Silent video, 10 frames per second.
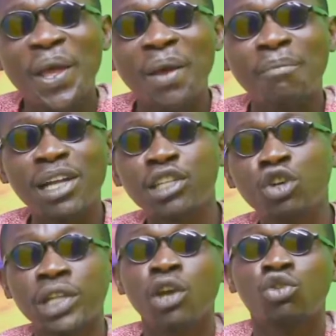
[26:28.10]
Magic George,
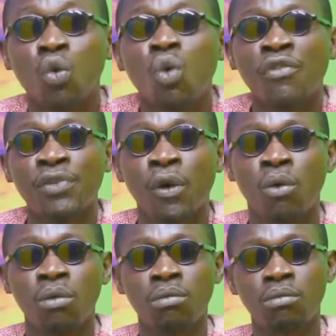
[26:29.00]
you two for four.
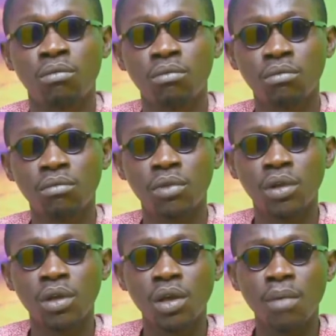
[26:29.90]

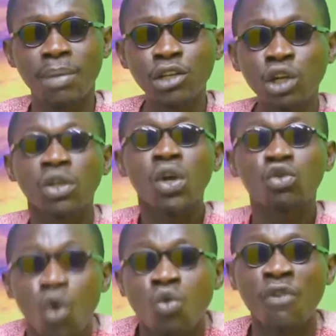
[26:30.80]
Magic George,
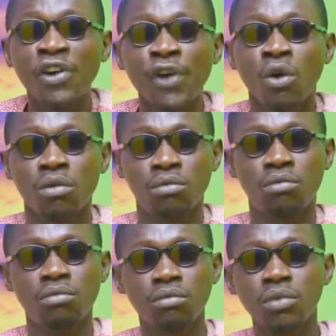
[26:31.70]
two for four.
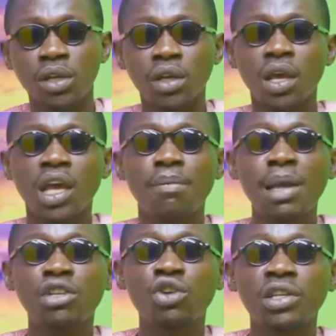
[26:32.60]
And
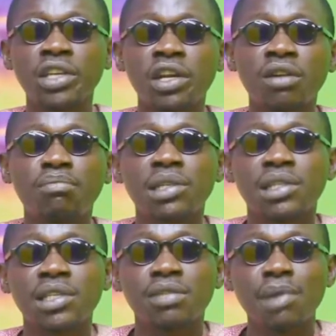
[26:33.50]
Magic George,
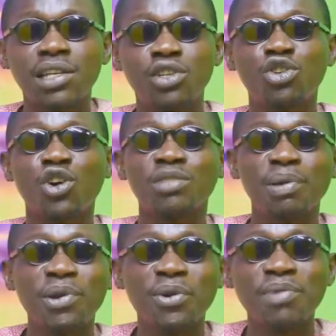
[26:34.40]
Missus Magic George, baby,
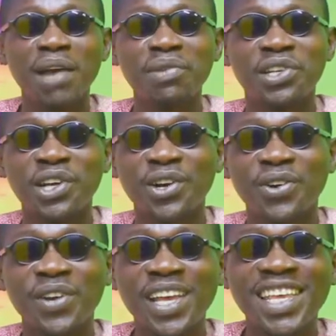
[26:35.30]
will be a mature.
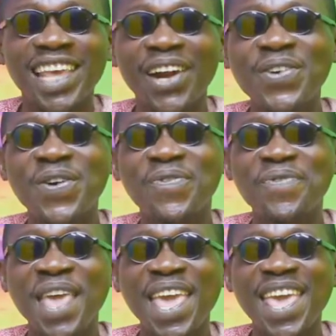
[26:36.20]
Yer
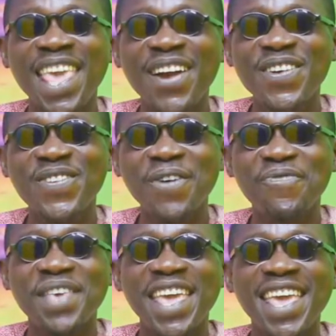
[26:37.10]
coffee, young
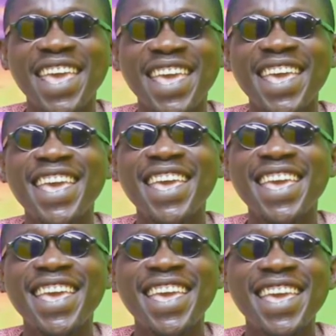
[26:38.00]

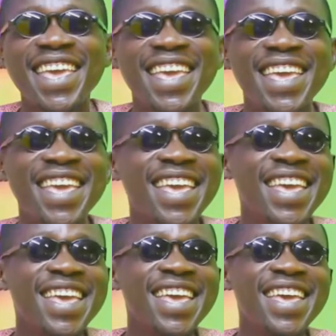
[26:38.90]

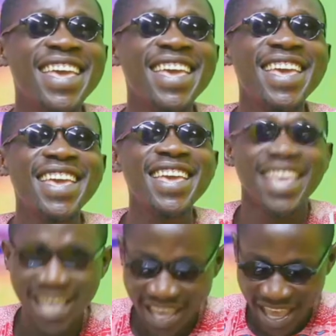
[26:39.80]
coffee.
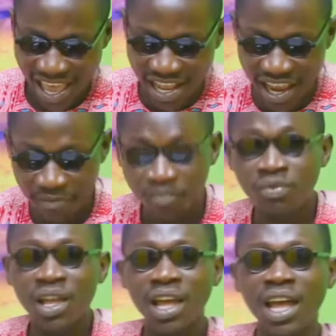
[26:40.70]
Enye,
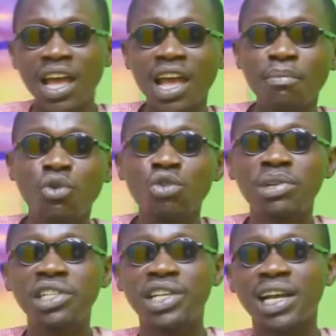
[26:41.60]
um, good
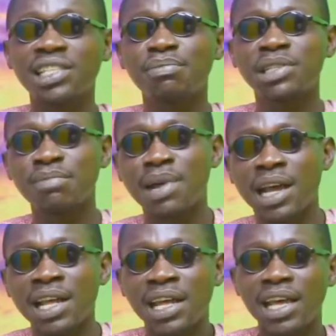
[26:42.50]
morning, check as a mazama,
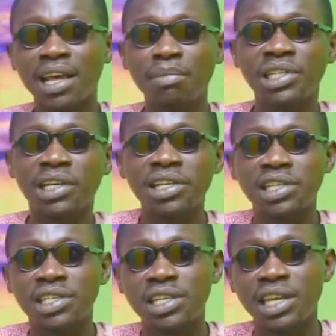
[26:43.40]
and
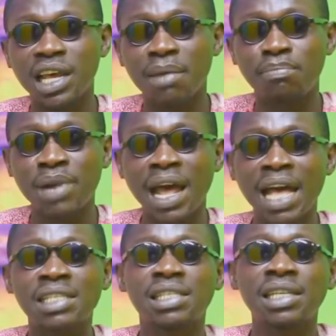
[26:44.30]
technicians Nina, Bra
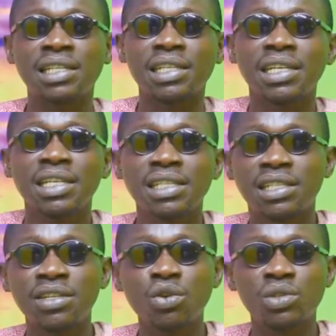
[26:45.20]
Asset
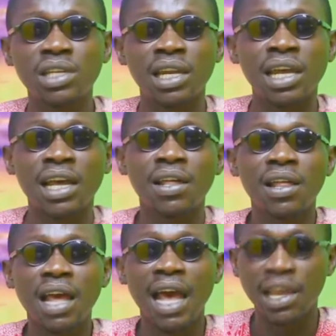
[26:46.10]
Studios, and
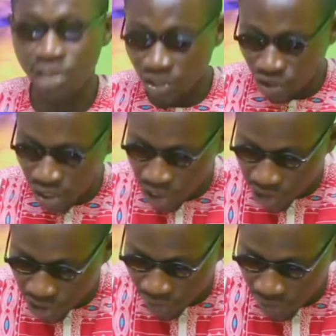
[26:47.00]
IdeasGH
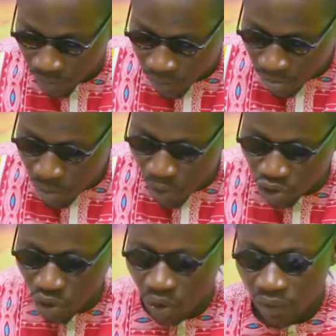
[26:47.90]
T V.
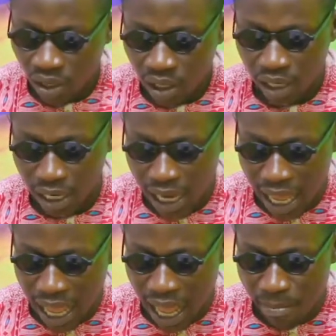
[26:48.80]
Mopocho, Nana
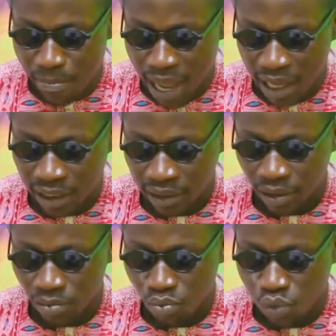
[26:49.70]
Amma,
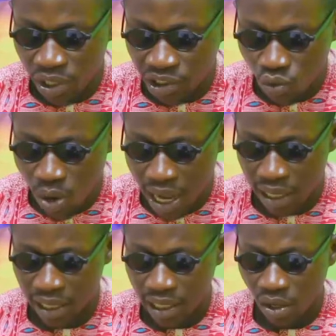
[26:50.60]
we do a
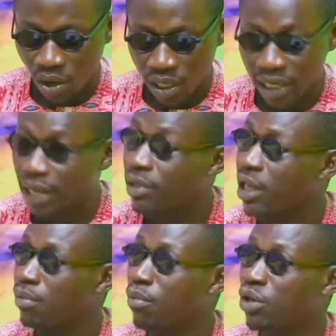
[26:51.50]
or the young
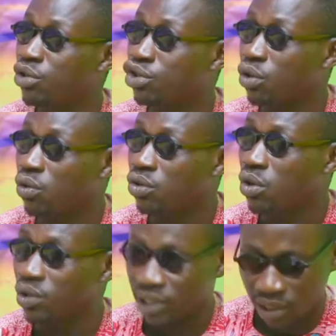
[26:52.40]
morning show, no
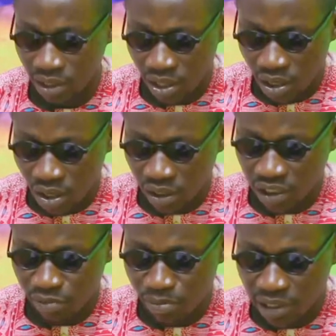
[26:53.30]
host, also
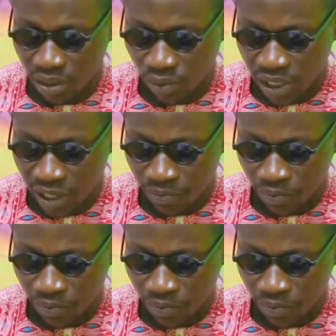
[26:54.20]
maybe so dead.